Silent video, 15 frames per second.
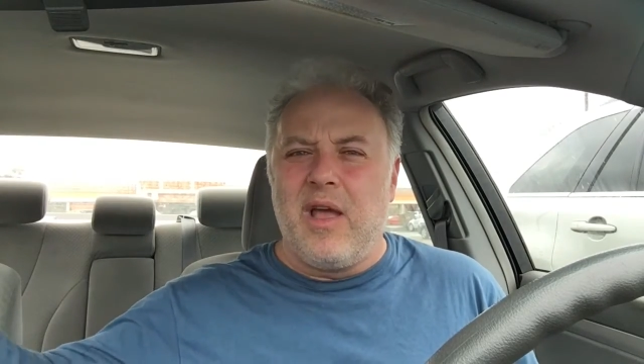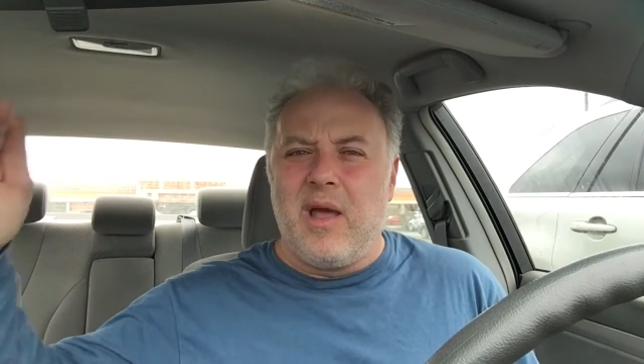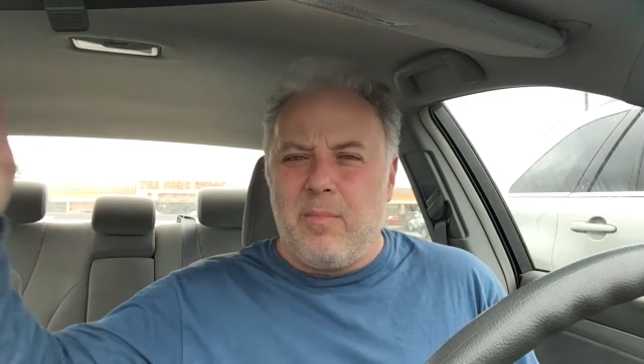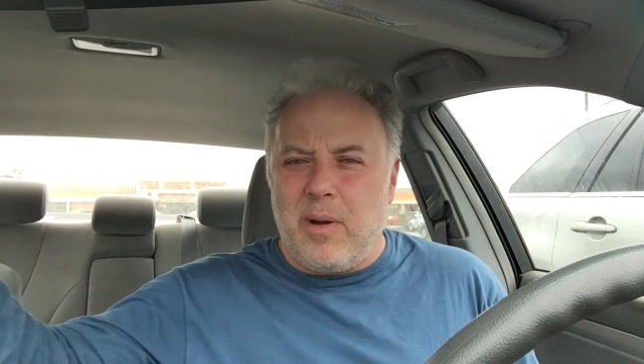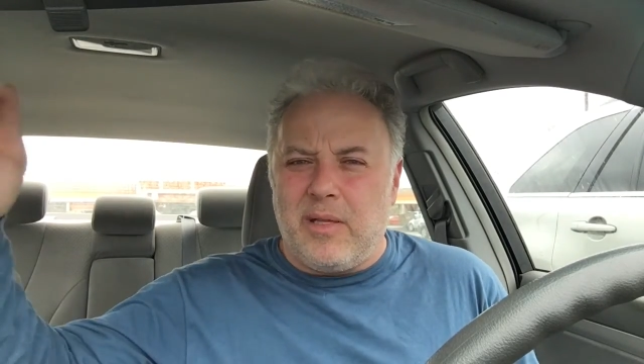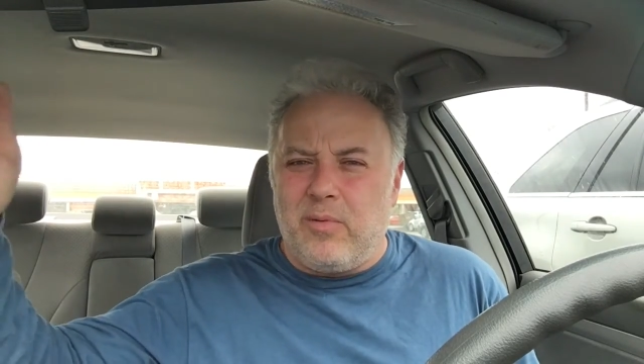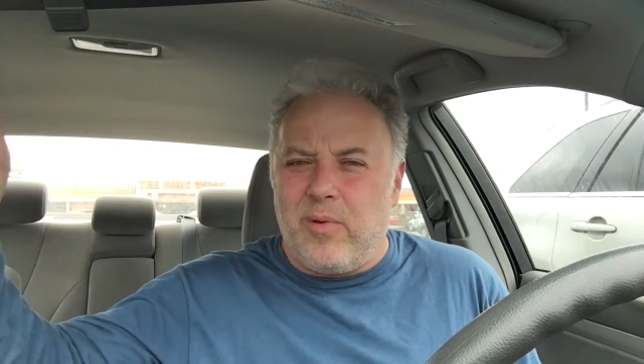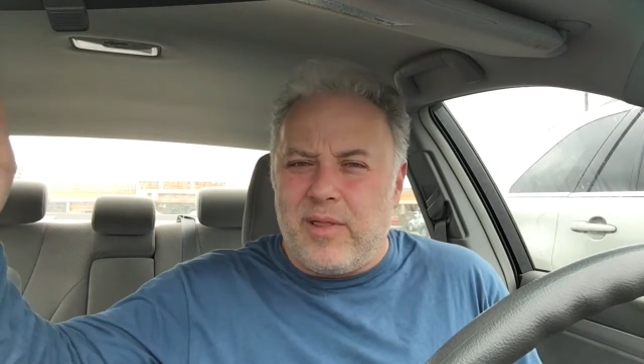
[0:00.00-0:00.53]

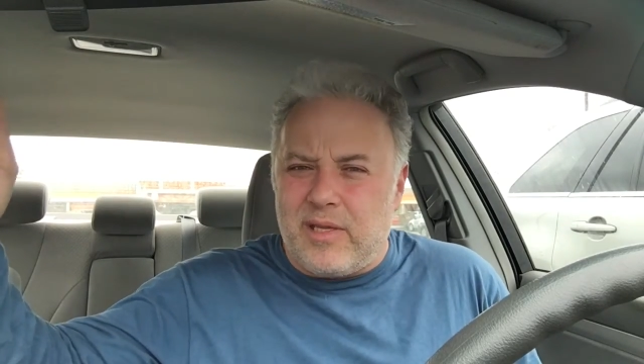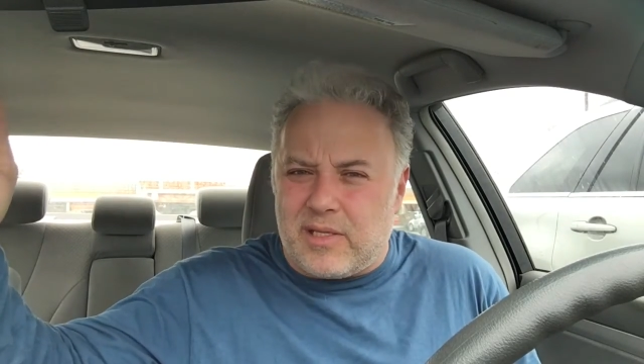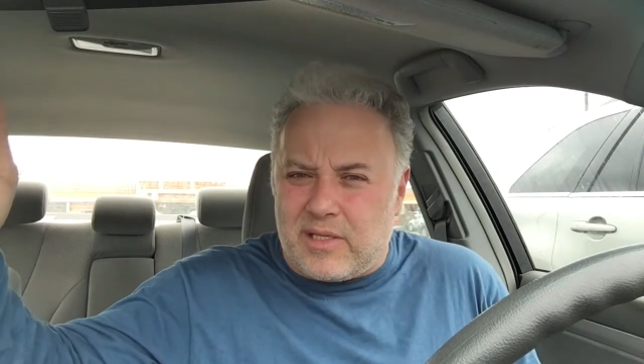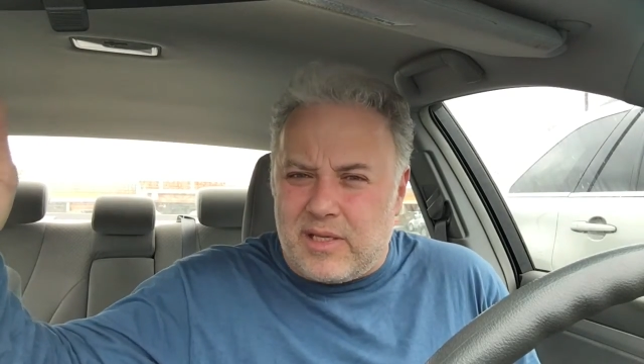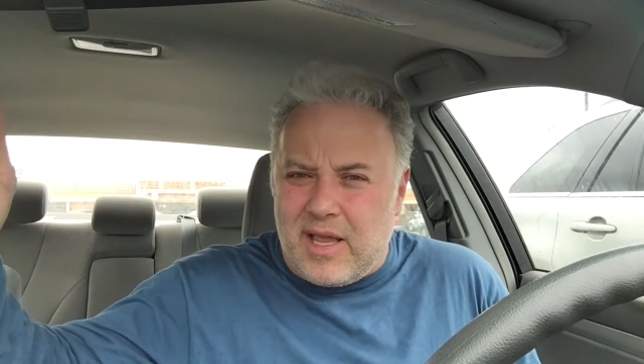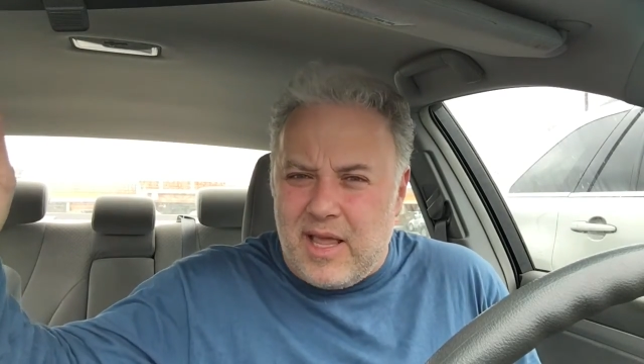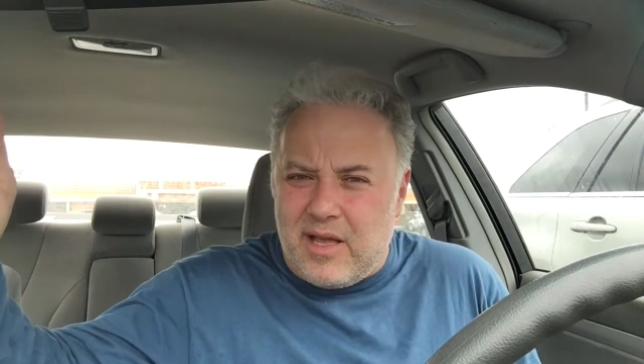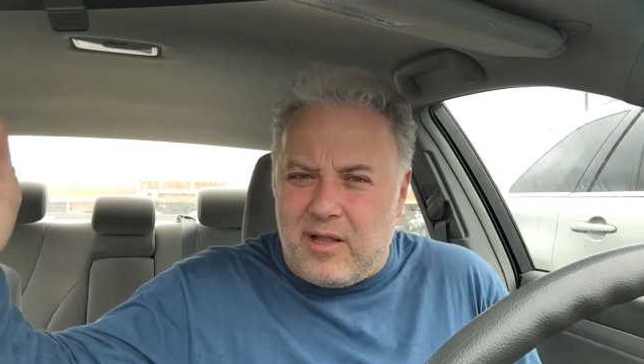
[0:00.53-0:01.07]
but with the
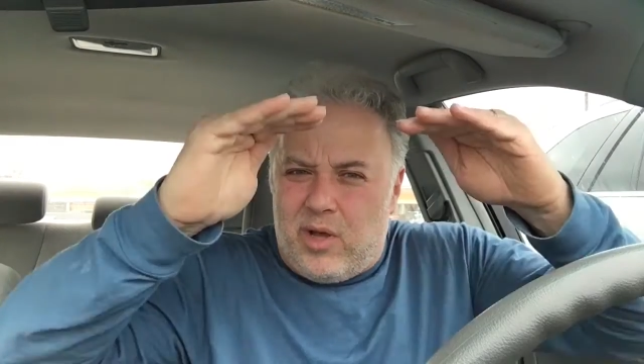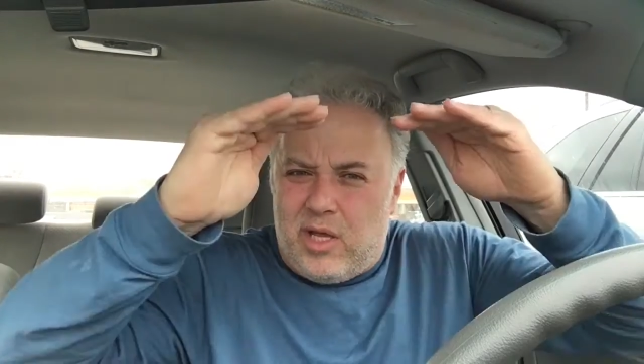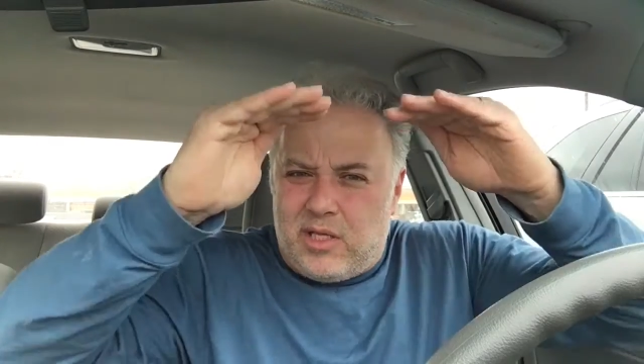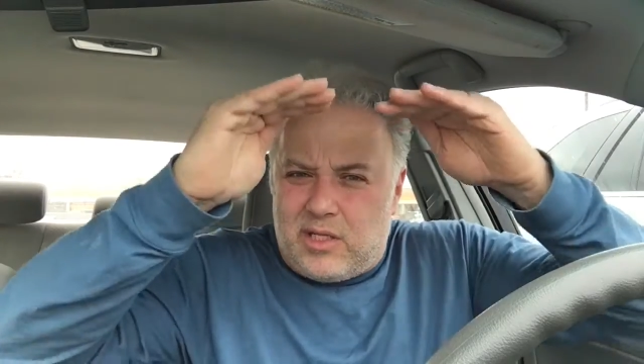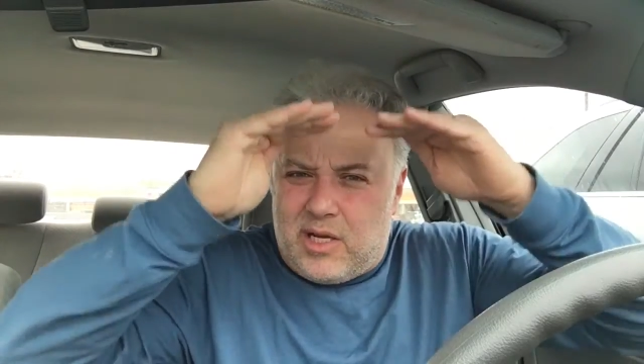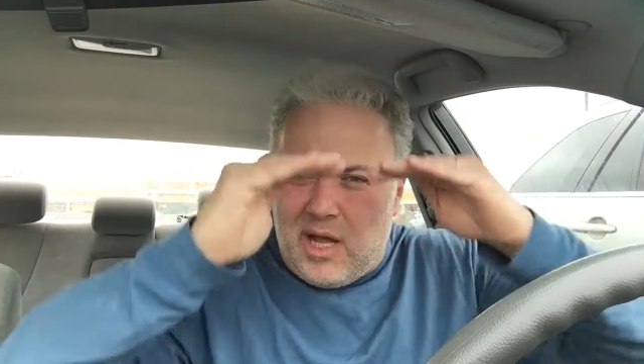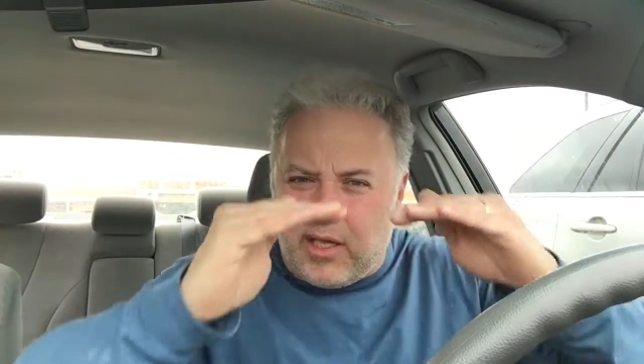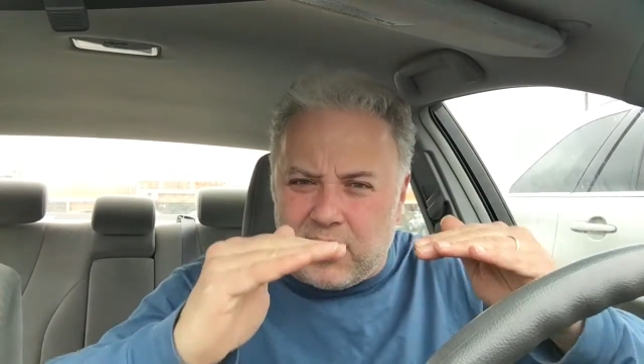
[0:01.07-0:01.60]
sale,
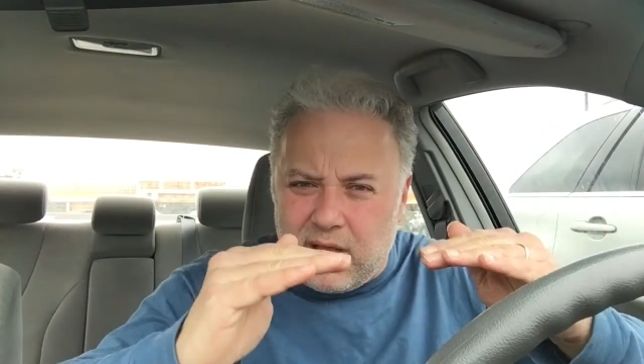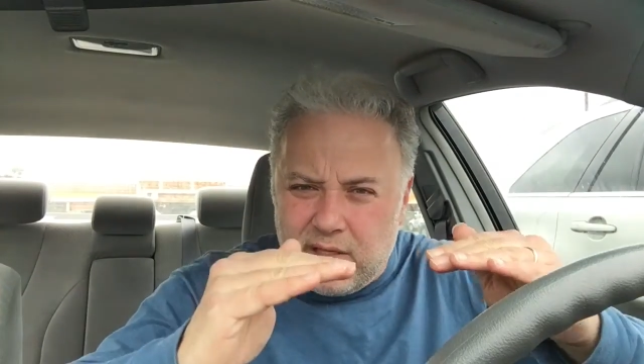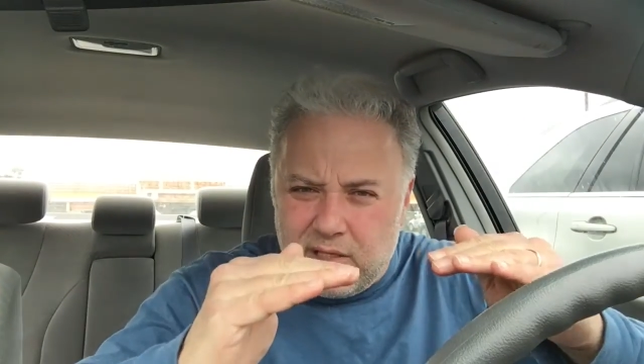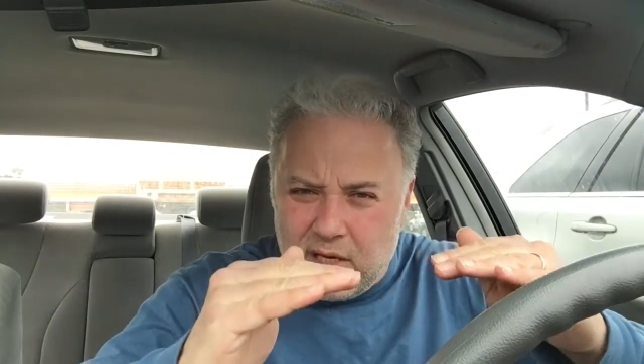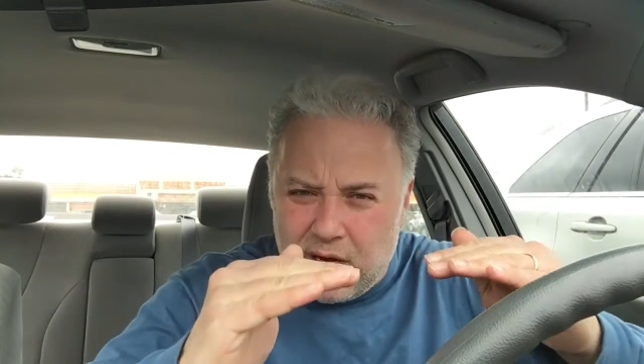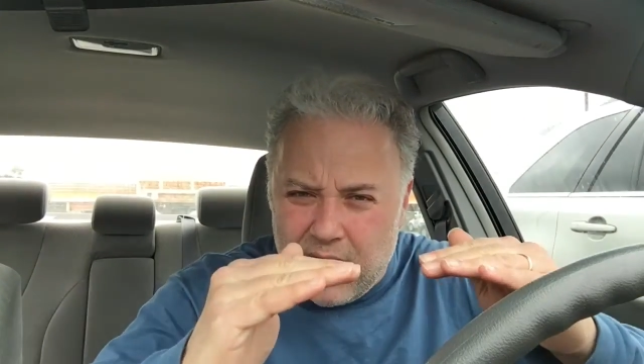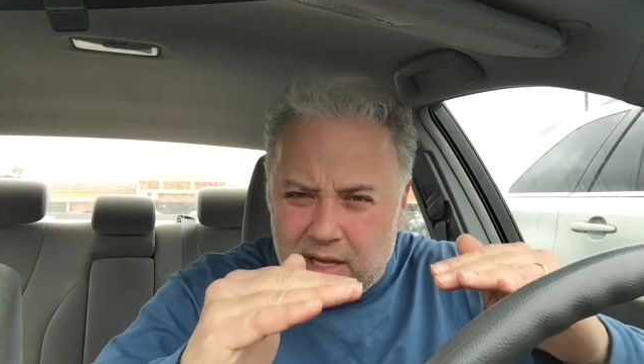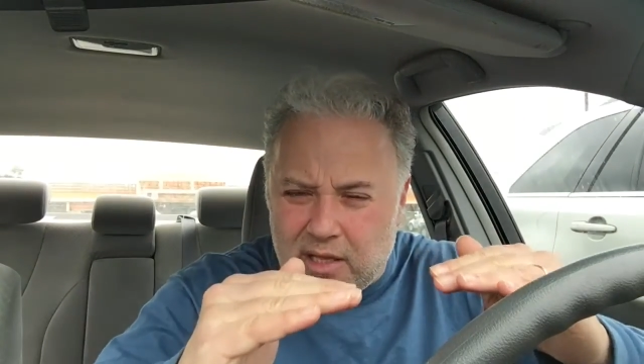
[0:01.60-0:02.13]
it got
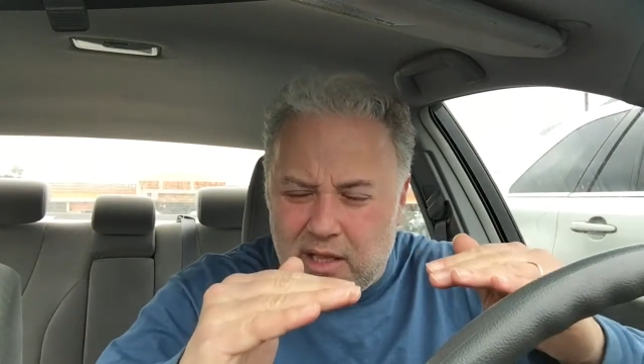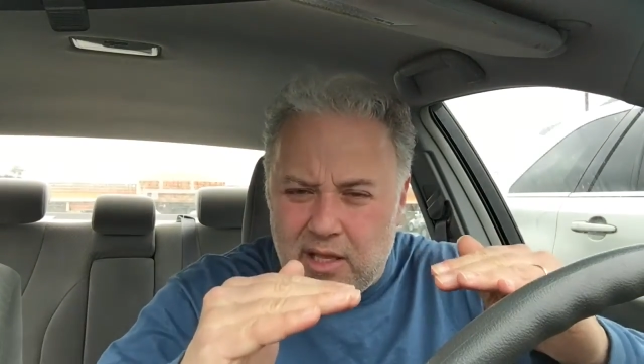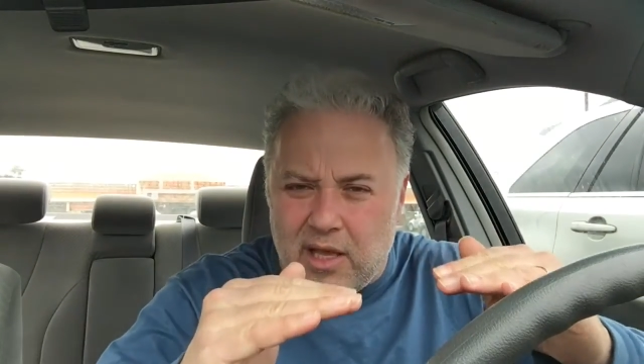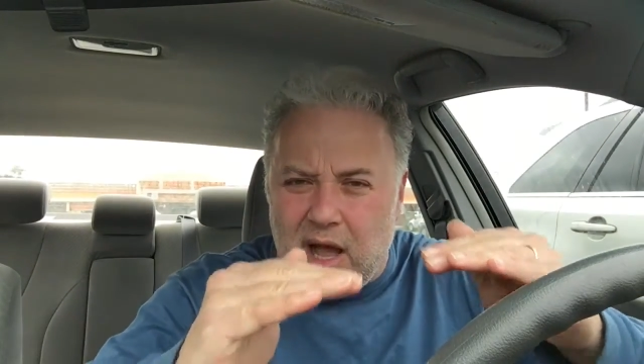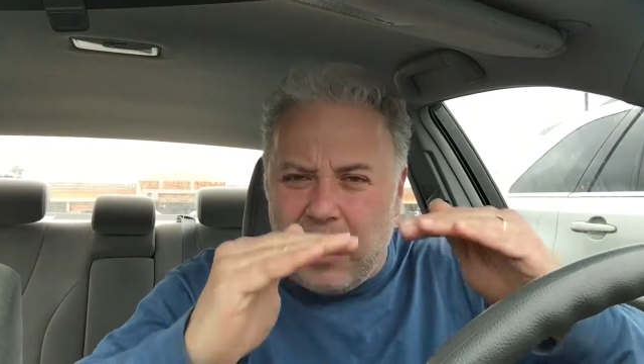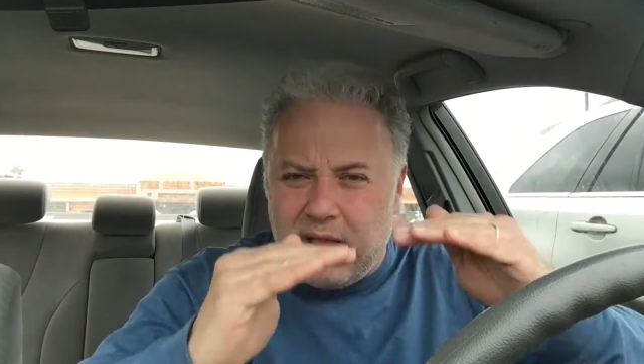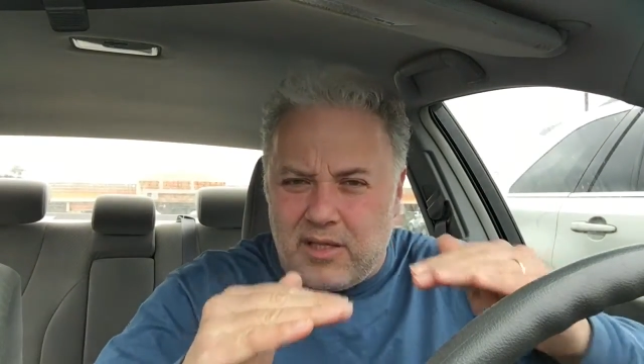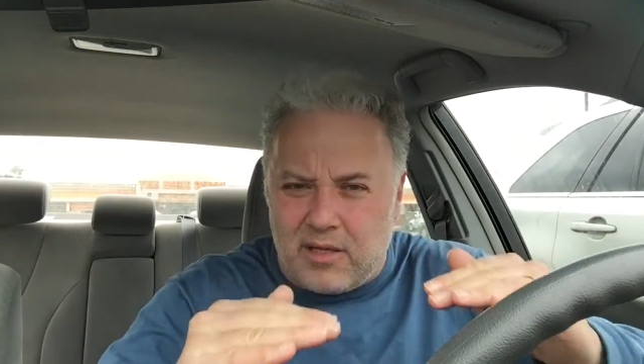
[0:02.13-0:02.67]
directly
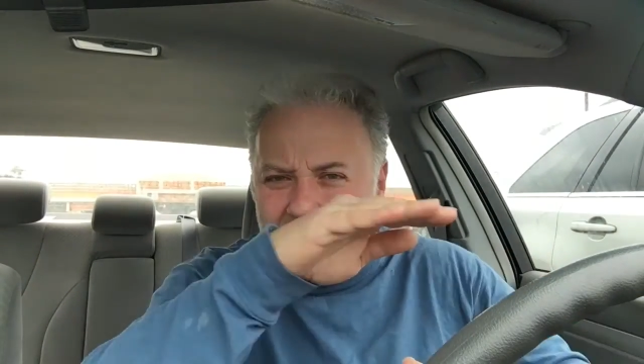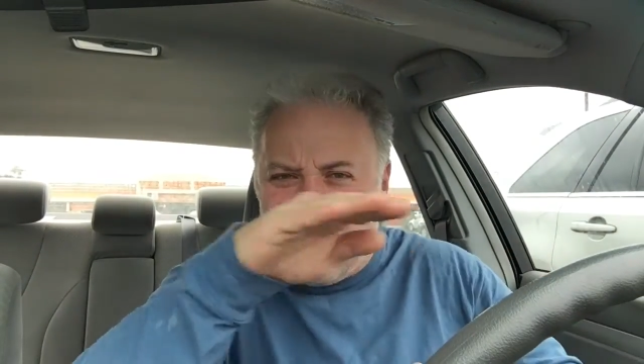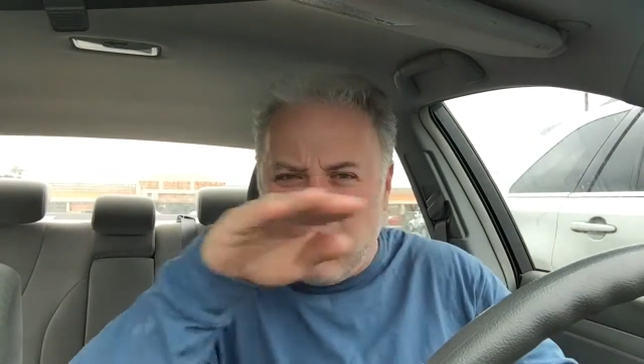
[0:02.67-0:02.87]
under